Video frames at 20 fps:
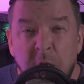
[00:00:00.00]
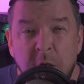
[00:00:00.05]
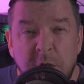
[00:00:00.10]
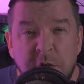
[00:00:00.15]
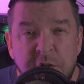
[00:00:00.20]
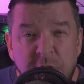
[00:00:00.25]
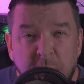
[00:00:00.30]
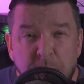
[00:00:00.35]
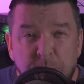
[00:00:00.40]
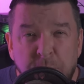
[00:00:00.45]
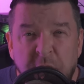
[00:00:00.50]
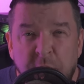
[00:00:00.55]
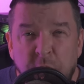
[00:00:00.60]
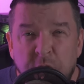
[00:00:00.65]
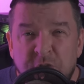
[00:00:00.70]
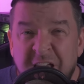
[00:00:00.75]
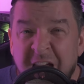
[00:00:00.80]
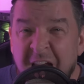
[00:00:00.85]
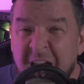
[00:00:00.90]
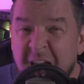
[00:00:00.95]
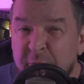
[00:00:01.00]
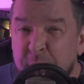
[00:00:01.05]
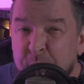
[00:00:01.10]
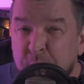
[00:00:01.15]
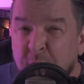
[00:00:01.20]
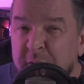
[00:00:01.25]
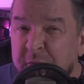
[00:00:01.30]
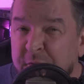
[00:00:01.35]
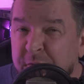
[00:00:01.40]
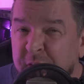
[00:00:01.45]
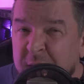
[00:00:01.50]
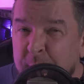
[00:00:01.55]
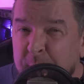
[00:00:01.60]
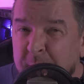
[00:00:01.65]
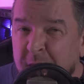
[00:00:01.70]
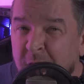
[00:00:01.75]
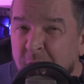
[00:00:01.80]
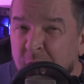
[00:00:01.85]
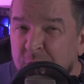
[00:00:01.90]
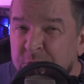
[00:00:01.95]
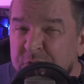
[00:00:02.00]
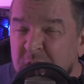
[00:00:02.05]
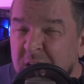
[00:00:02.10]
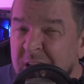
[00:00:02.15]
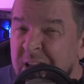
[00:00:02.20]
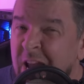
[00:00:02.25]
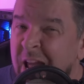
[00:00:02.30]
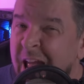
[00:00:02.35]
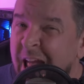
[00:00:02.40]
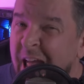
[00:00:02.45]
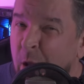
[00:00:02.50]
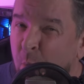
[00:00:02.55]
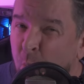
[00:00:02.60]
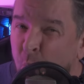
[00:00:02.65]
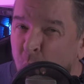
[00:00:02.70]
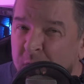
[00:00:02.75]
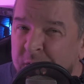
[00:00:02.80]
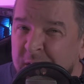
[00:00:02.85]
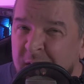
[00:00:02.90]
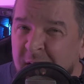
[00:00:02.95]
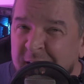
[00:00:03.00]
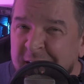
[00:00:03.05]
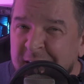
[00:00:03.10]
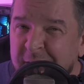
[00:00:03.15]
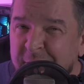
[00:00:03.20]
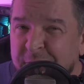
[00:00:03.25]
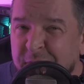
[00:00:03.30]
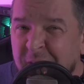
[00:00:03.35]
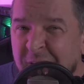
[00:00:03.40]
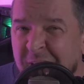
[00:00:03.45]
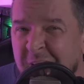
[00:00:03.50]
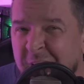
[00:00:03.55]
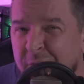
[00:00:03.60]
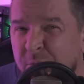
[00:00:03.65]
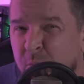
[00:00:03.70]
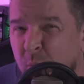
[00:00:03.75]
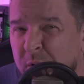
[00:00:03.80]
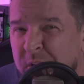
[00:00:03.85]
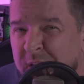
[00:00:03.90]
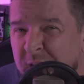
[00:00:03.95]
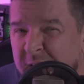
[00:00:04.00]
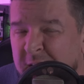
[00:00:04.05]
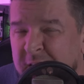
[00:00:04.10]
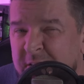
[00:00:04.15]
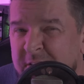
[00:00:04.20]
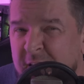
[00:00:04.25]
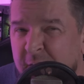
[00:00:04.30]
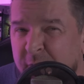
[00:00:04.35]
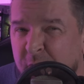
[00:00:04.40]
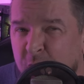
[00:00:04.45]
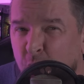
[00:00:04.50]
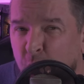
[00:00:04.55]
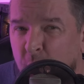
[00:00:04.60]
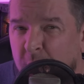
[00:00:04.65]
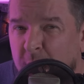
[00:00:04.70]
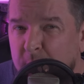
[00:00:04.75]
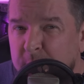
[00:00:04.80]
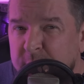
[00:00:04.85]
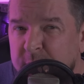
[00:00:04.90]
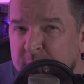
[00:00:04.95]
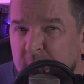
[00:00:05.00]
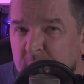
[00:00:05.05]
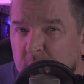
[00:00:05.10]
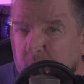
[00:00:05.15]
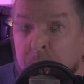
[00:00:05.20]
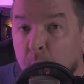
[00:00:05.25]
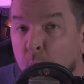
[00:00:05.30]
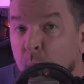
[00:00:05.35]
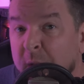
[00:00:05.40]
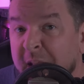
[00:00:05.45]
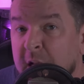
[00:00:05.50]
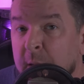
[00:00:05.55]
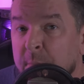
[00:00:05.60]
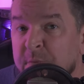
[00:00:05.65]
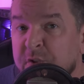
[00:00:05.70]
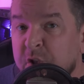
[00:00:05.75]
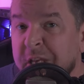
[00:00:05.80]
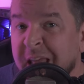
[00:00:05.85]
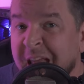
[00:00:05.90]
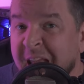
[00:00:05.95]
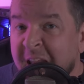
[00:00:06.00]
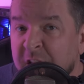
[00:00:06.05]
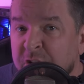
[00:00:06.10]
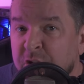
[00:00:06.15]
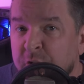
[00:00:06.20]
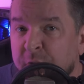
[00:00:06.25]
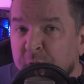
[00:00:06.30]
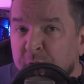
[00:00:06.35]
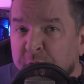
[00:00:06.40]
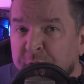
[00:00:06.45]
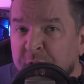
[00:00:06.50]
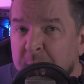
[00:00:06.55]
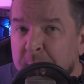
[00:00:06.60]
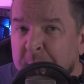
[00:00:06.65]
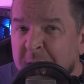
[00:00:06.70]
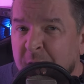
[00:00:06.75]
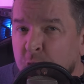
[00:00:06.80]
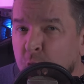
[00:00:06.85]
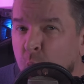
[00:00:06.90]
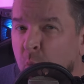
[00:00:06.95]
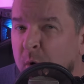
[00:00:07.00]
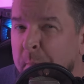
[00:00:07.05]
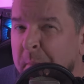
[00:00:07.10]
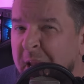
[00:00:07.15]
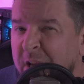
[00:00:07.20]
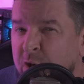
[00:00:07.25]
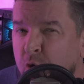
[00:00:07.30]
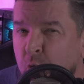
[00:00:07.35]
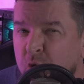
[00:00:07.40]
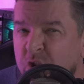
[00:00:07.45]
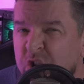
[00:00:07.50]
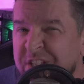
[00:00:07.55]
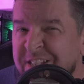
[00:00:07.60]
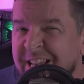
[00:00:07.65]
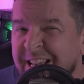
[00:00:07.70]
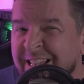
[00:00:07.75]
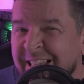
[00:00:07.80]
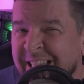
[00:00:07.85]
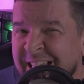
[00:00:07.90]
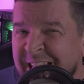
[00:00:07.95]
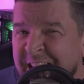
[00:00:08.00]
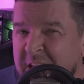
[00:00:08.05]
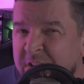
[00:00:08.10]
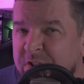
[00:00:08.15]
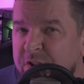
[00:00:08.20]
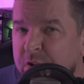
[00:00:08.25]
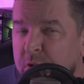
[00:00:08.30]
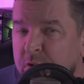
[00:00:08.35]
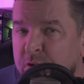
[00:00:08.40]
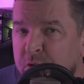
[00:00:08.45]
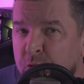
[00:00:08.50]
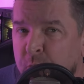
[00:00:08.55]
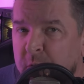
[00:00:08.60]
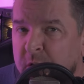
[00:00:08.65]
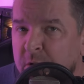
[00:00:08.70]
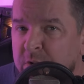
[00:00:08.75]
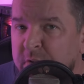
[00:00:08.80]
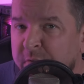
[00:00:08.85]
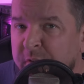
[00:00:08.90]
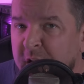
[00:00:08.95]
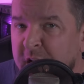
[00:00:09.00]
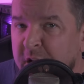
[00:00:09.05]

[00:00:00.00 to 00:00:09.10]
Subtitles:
Some breeders have bred females at 195, 197 grams. But when it comes to the age of your female, you want to make sure she's at least 2 years of